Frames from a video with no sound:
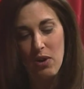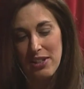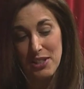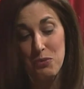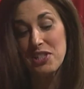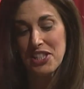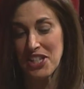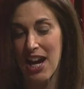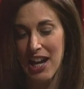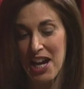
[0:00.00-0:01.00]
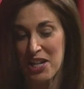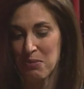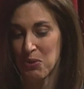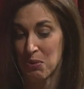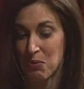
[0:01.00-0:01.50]
what stock
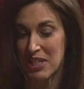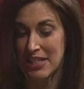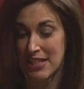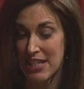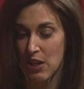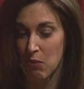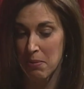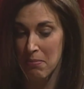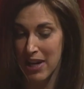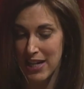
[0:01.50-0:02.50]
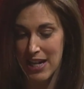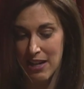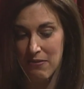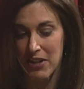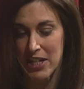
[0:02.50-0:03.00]
items would we see that we might
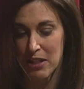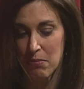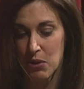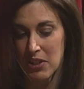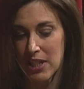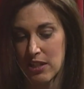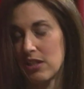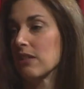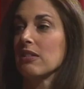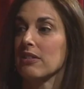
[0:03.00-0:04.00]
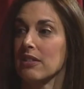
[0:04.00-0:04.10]
not find in most kitchens?